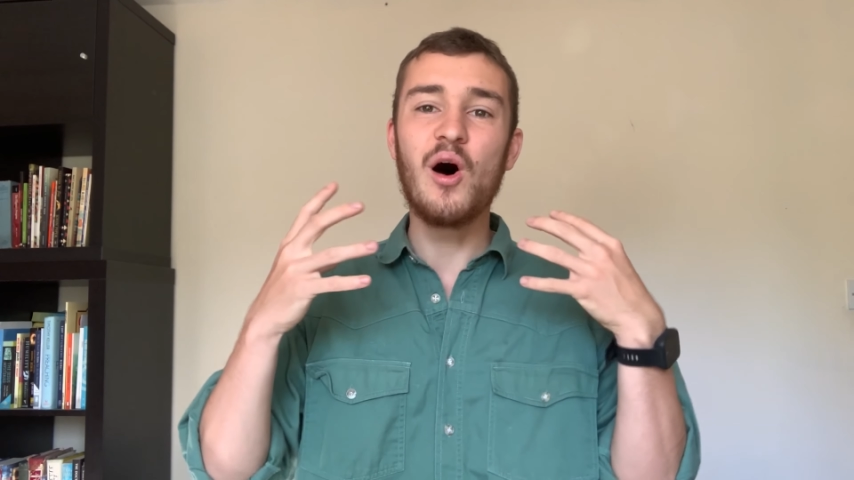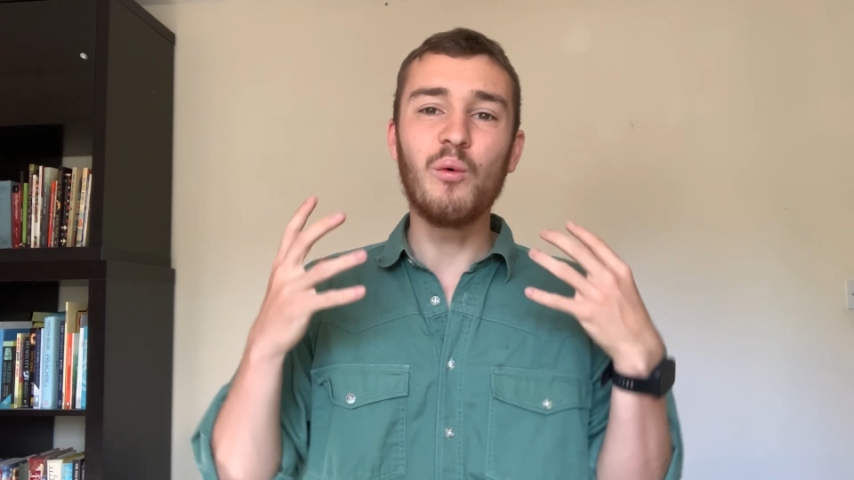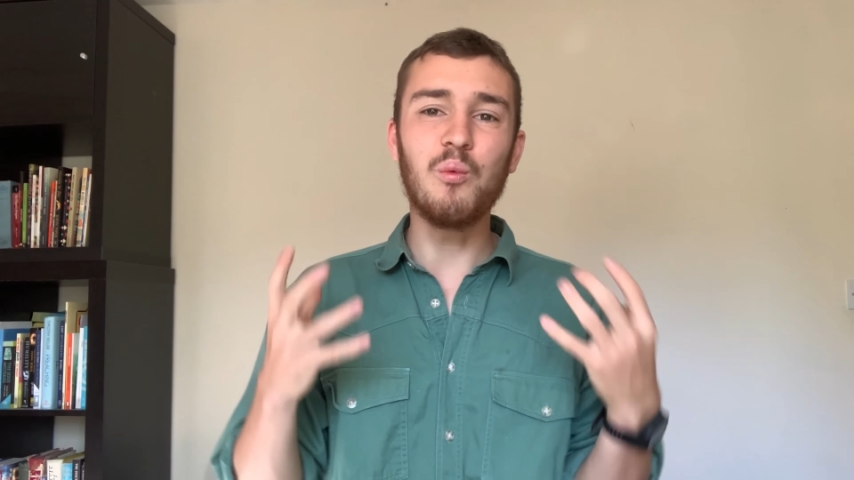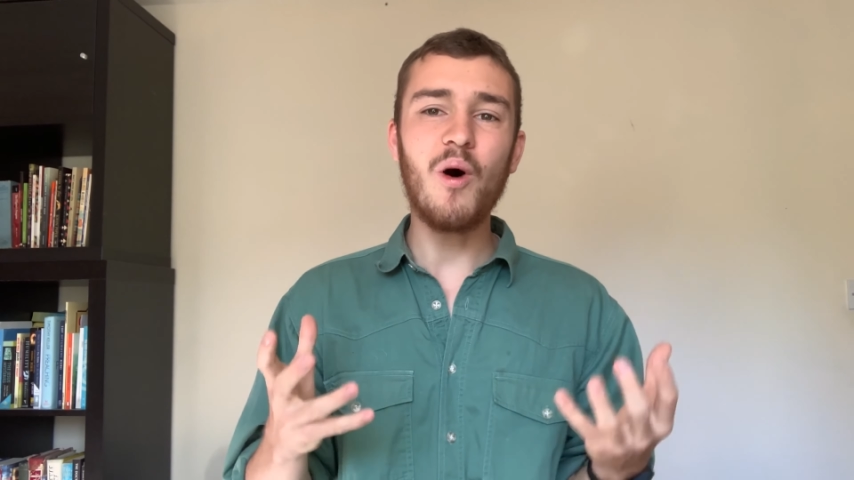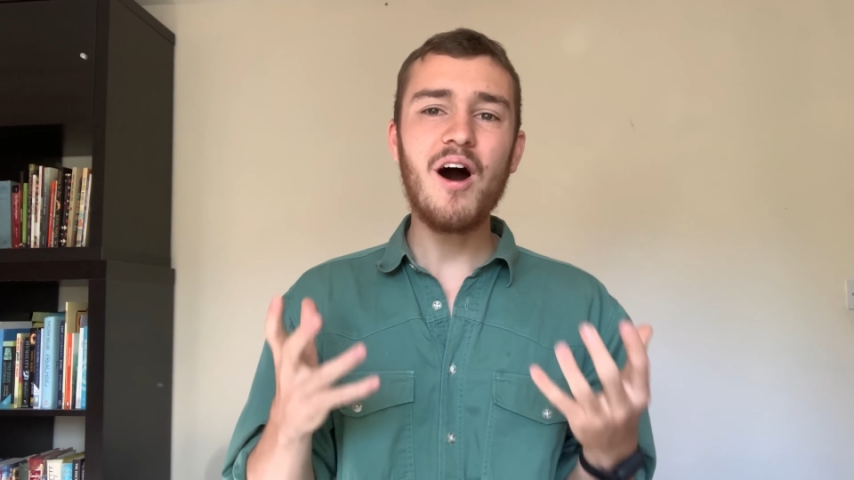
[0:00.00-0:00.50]

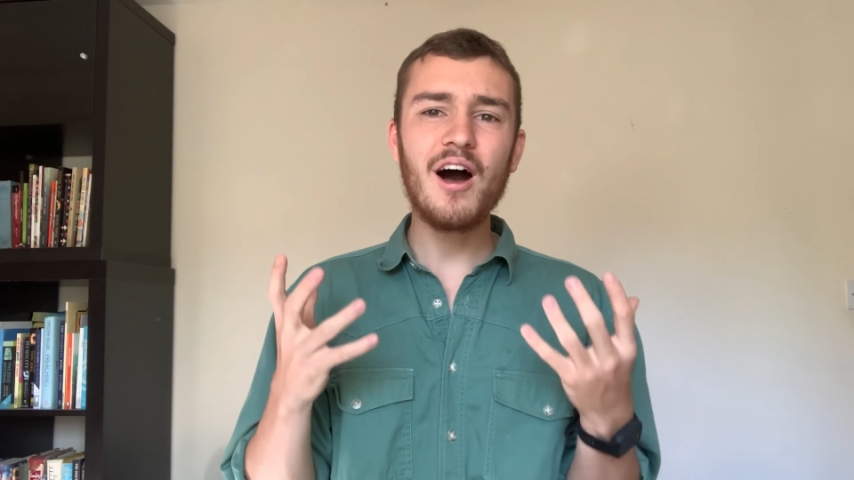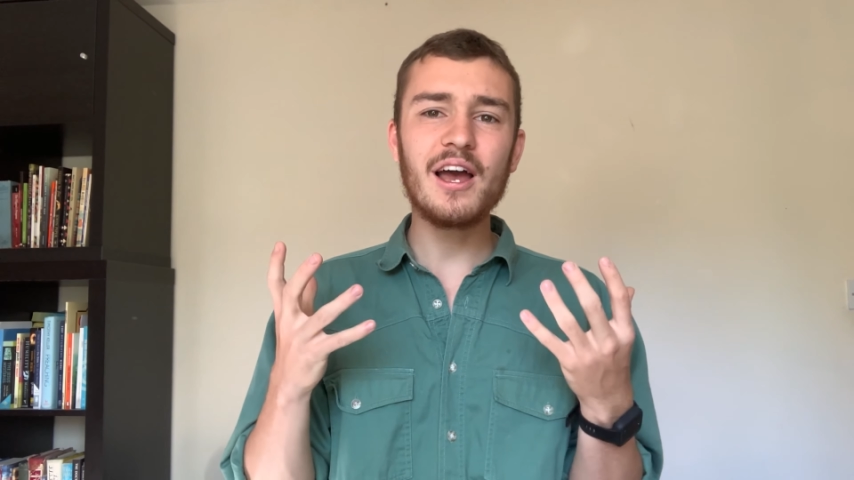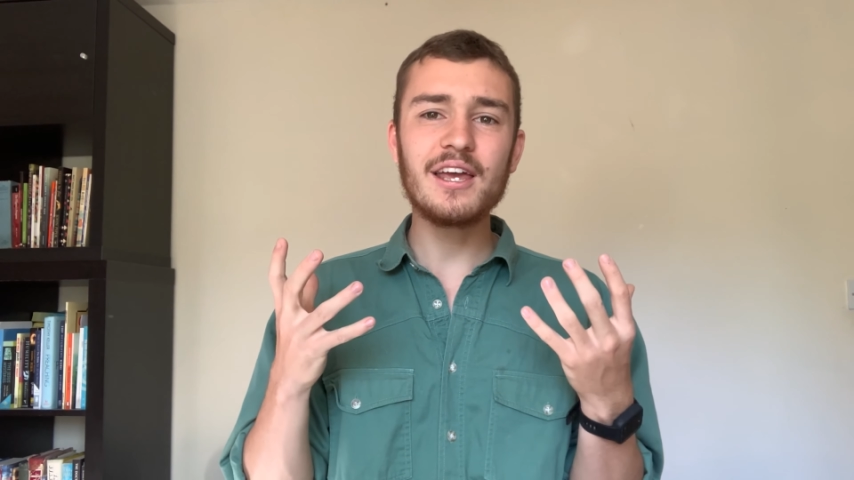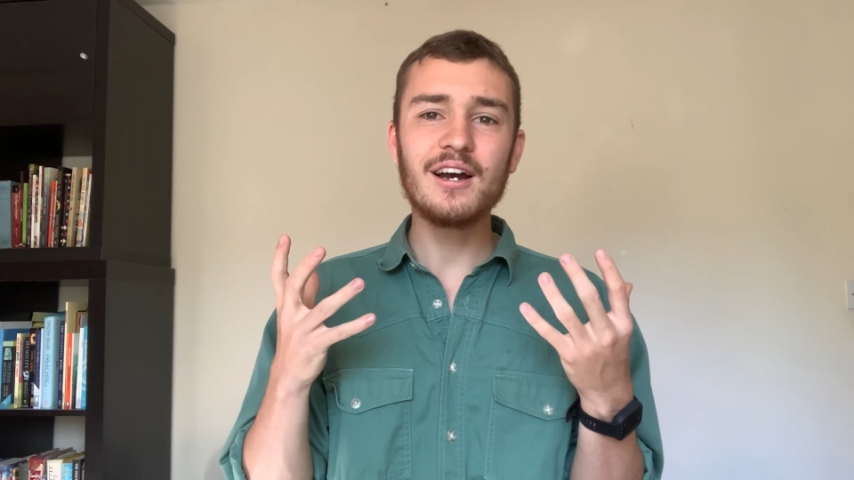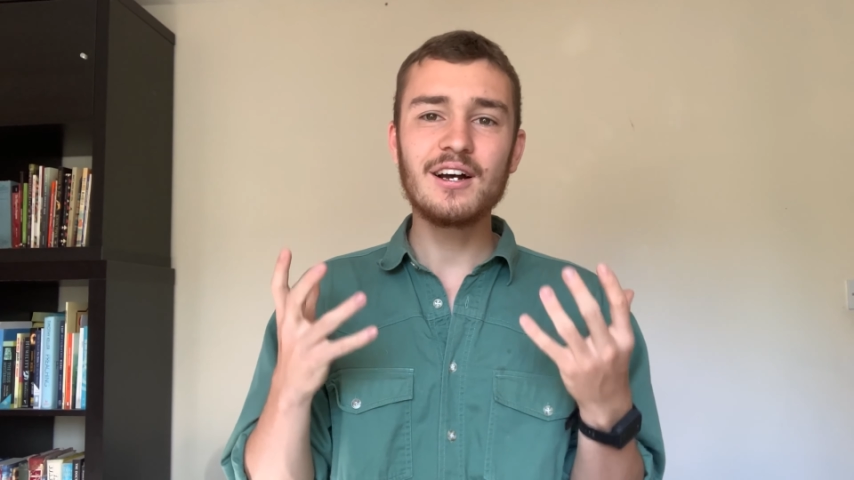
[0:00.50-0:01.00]

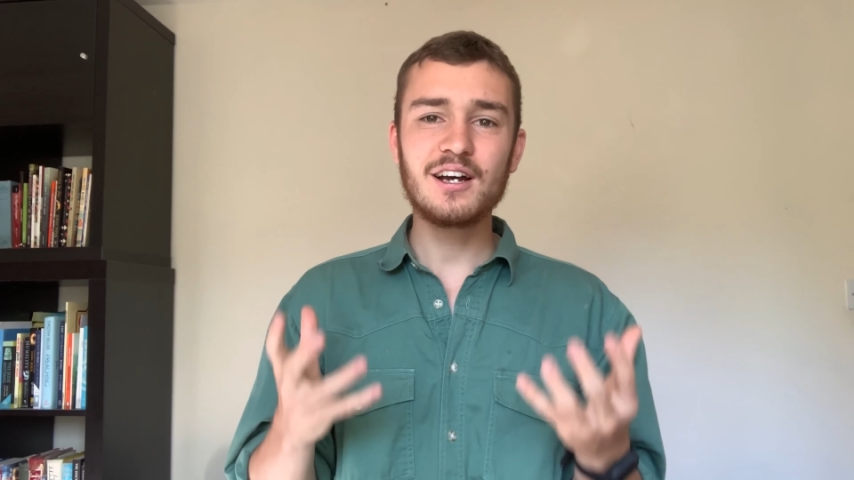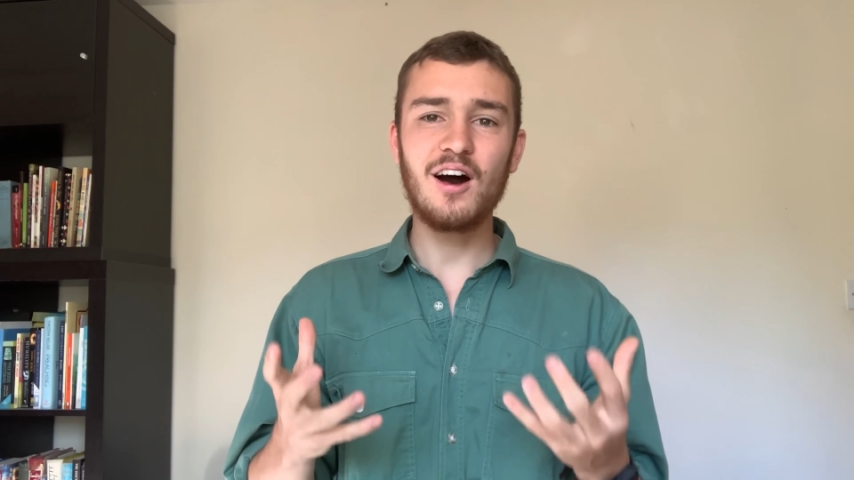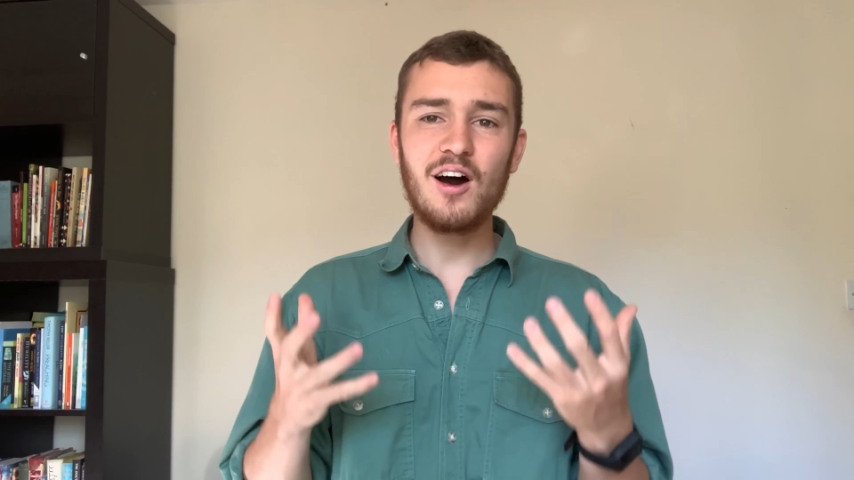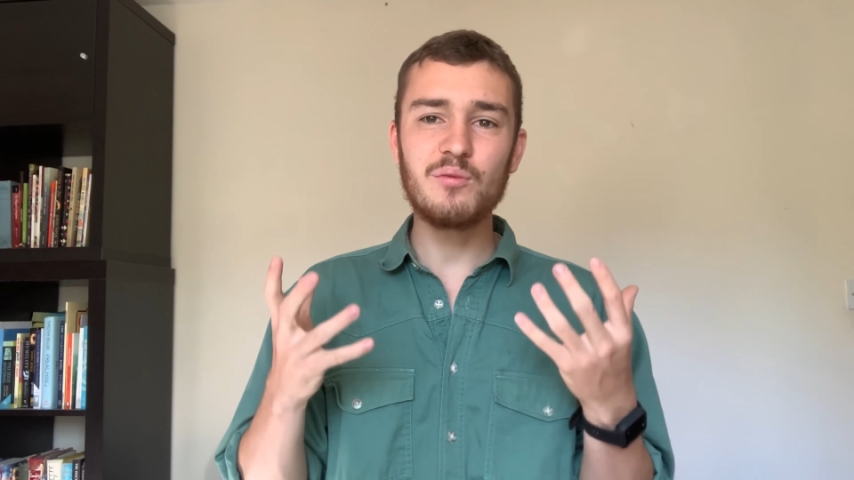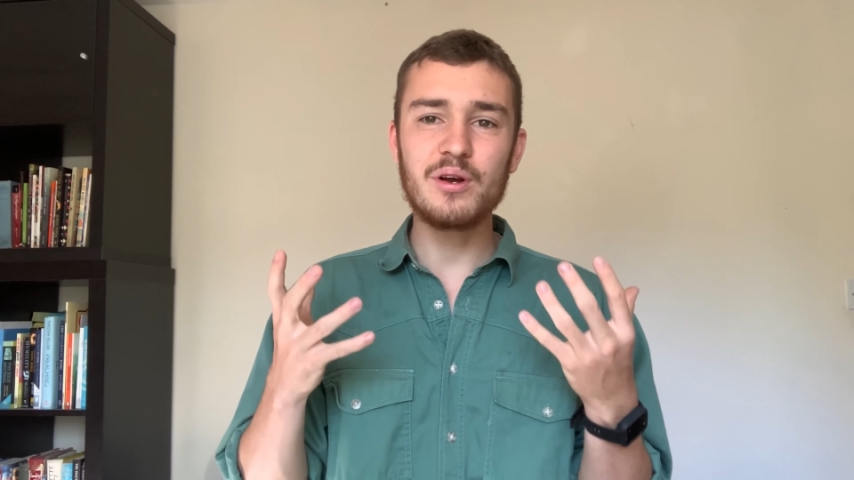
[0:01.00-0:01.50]
Why
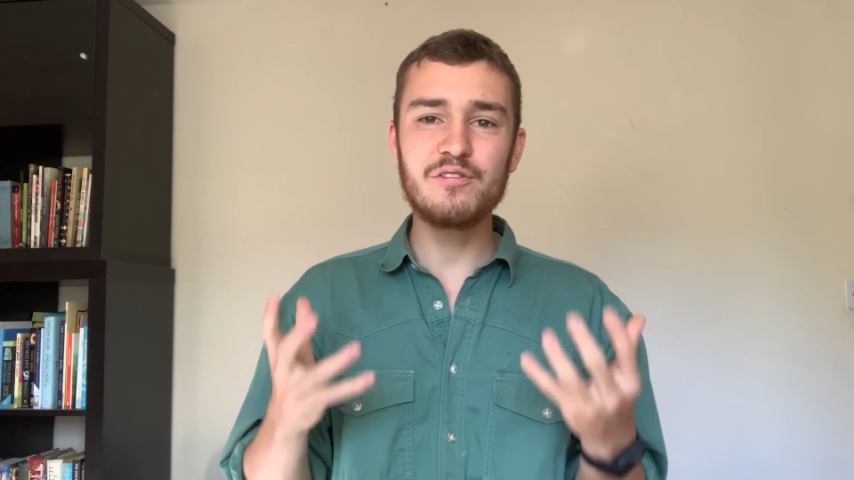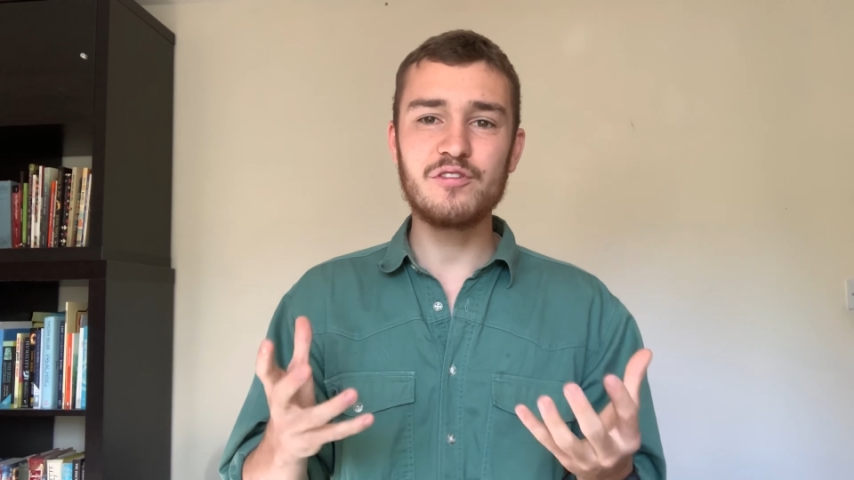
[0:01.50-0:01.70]
can't we